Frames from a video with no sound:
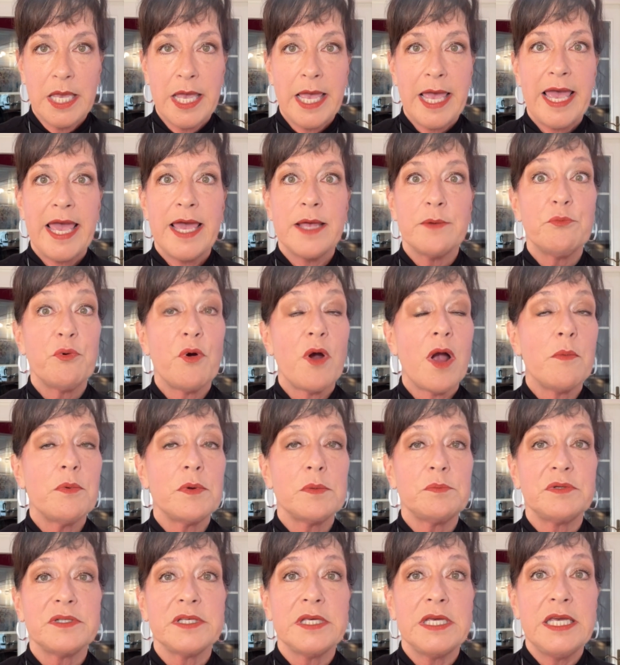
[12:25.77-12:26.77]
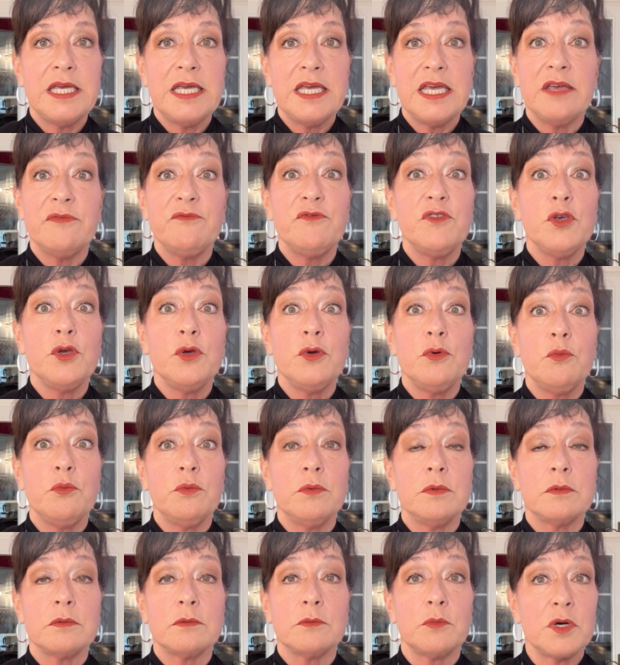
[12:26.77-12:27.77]
And probably if you
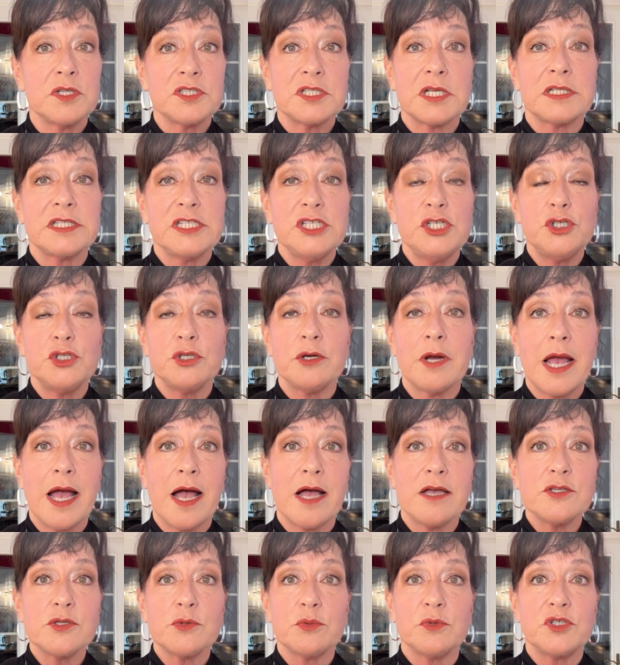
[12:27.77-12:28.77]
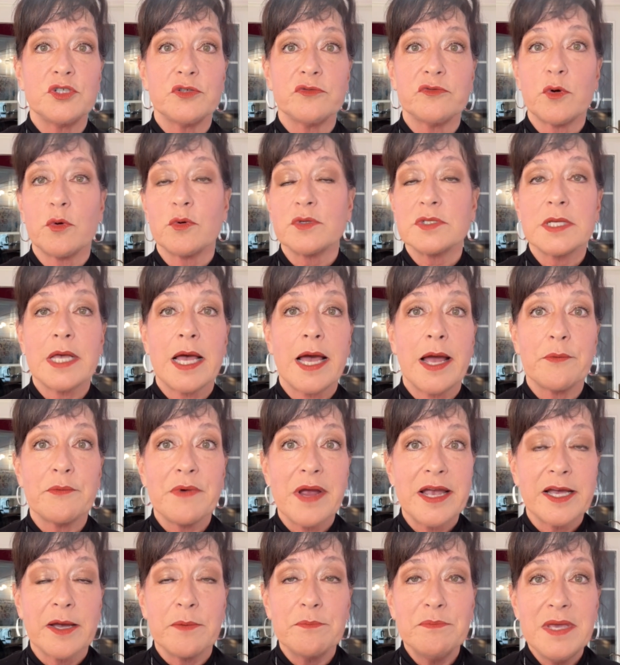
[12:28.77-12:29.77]
want to list your house, which of course I
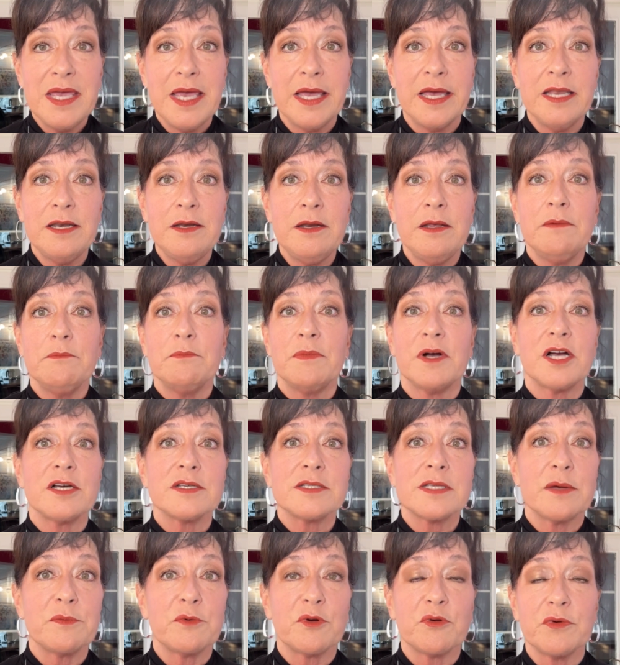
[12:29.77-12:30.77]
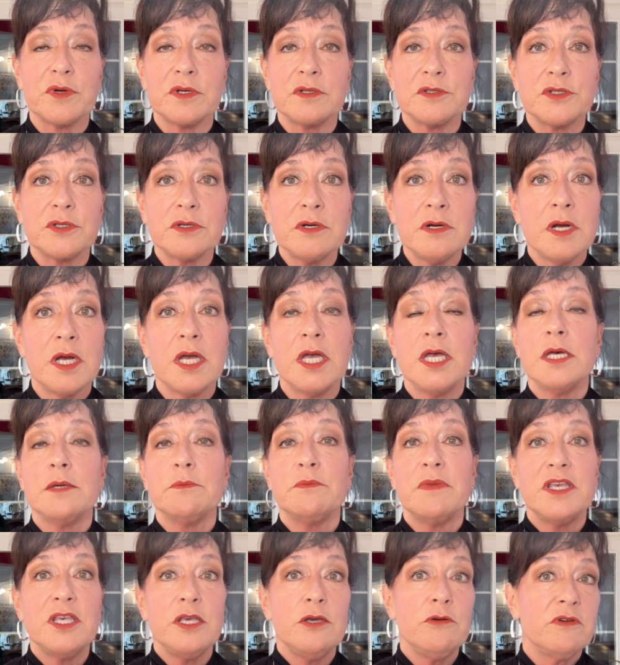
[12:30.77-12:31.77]
recommend because I'm a realtor,
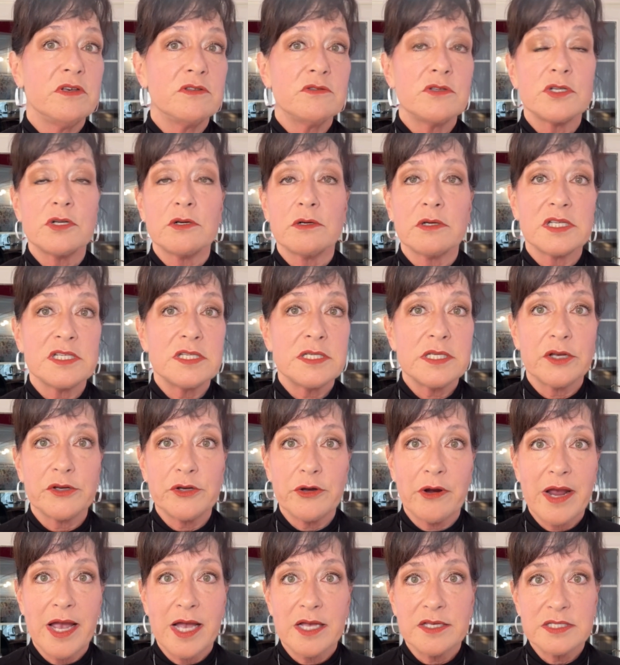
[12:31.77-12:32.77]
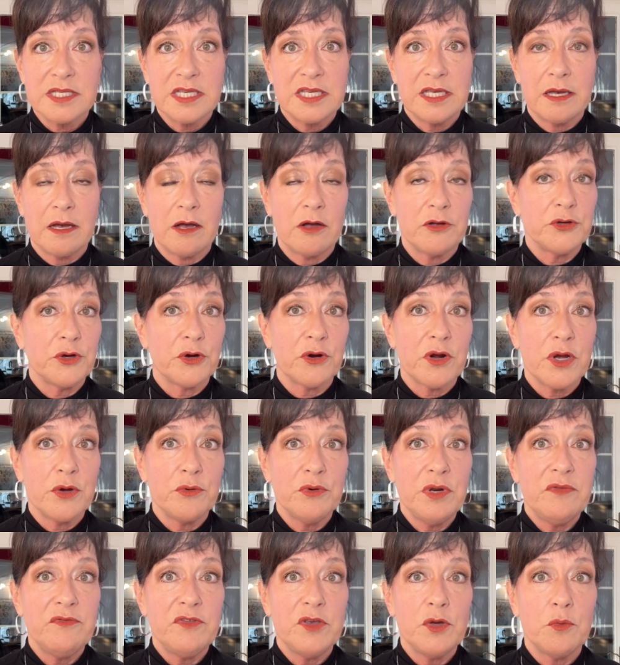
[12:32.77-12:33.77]
but you can certainly sell your house on your own
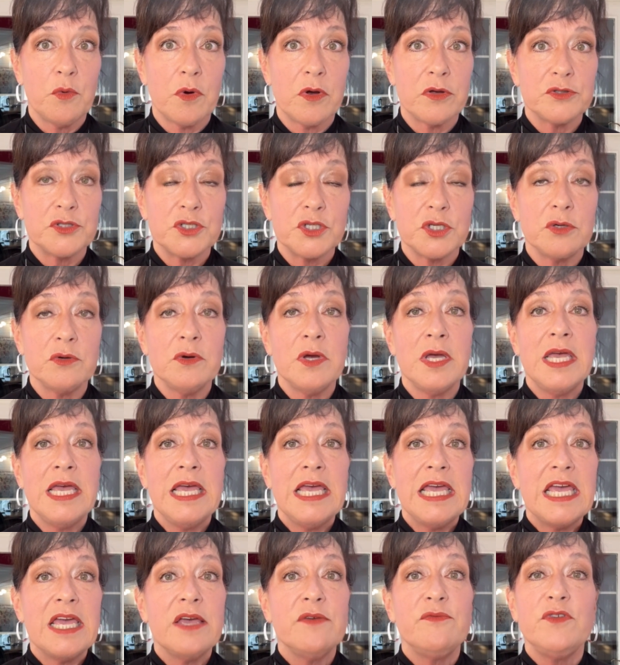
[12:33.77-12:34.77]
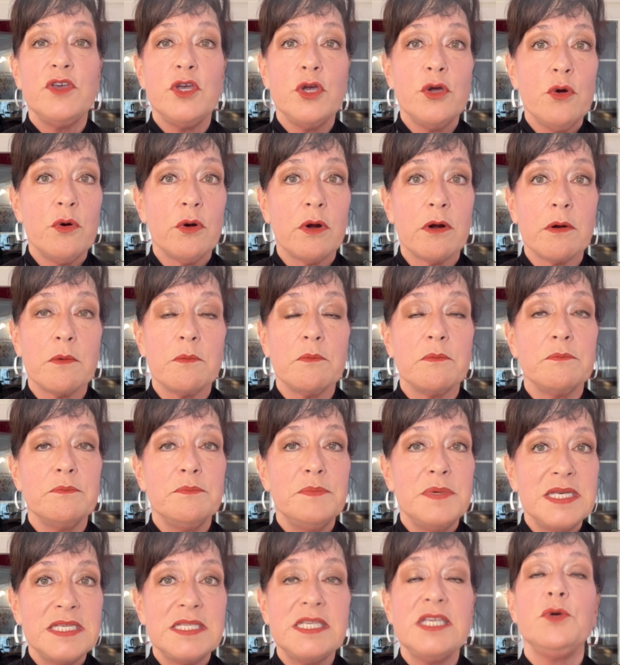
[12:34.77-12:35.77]
if you want to. If you are
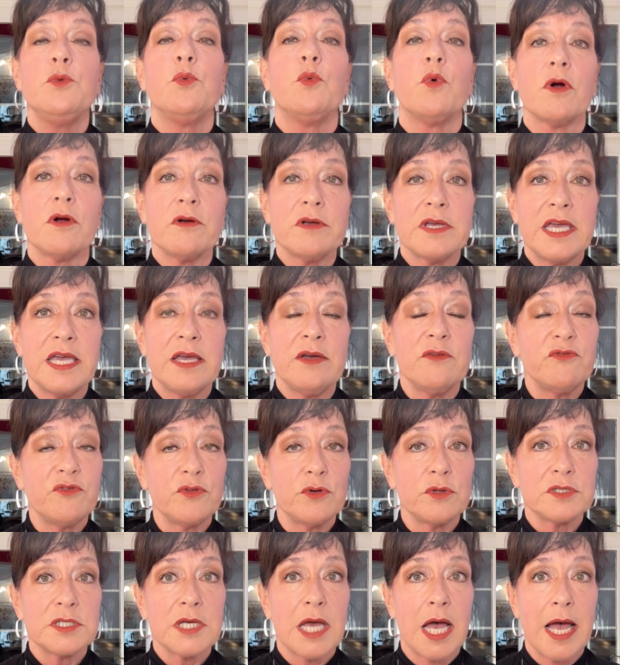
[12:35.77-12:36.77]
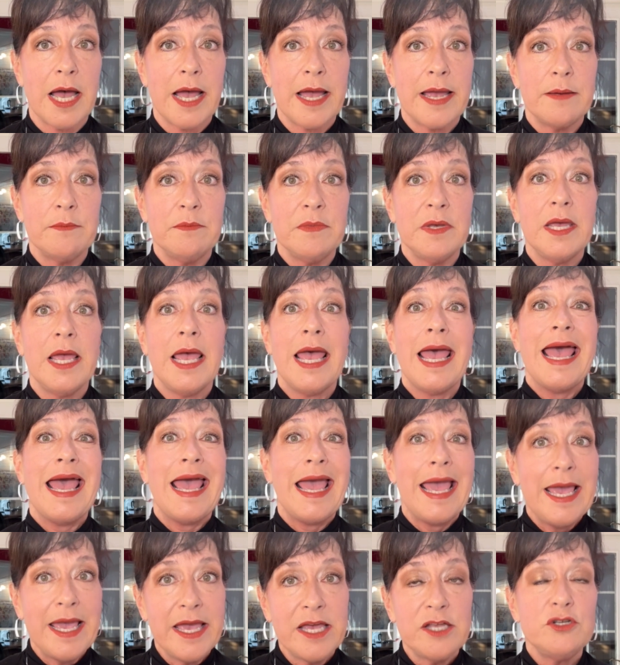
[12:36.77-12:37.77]
busy working full time
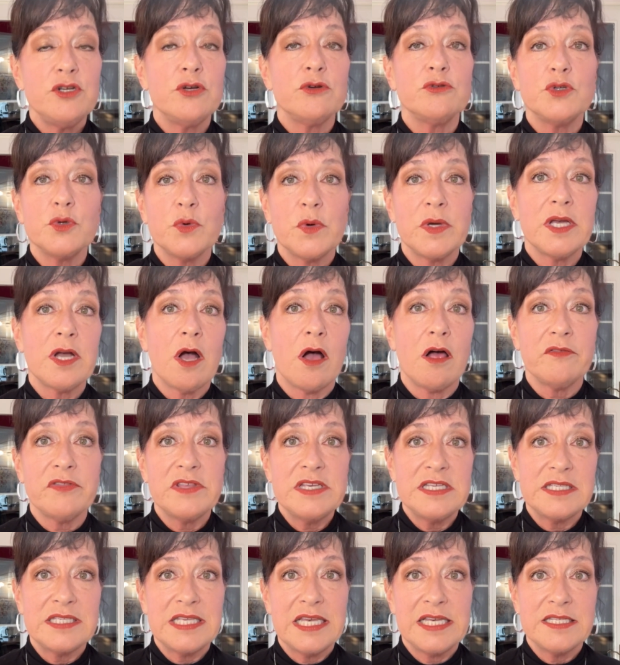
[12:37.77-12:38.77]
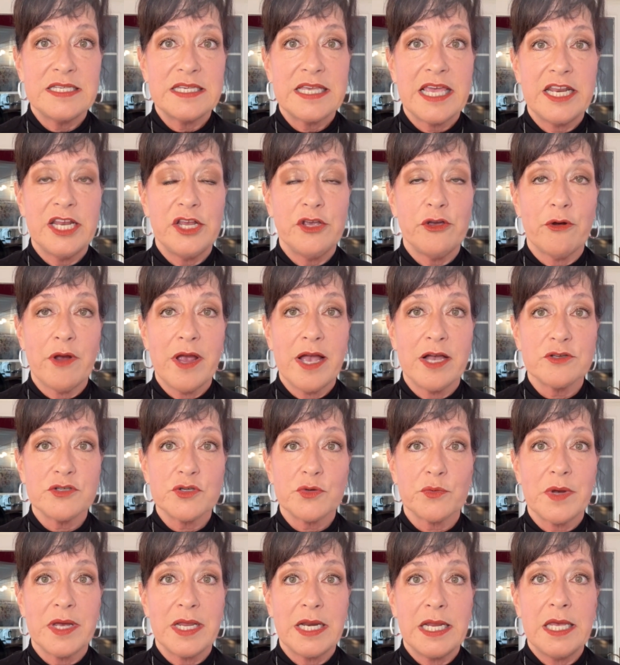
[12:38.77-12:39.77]
and you're doing all these things, getting your house
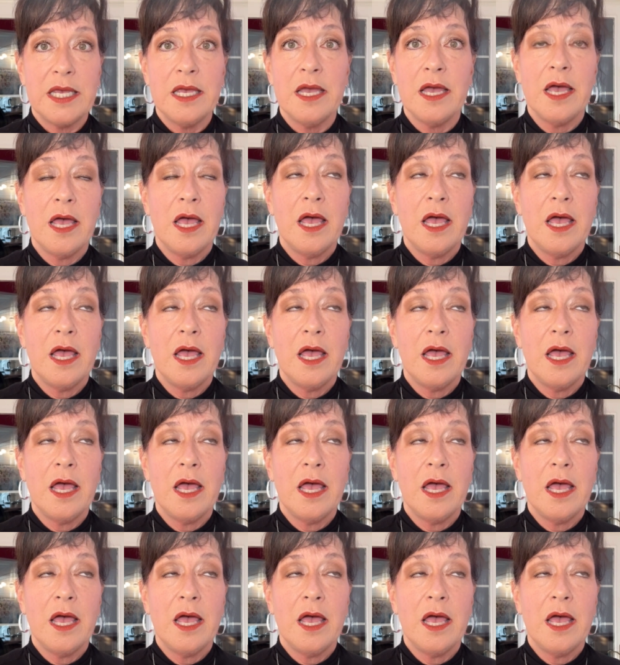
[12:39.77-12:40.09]
ready,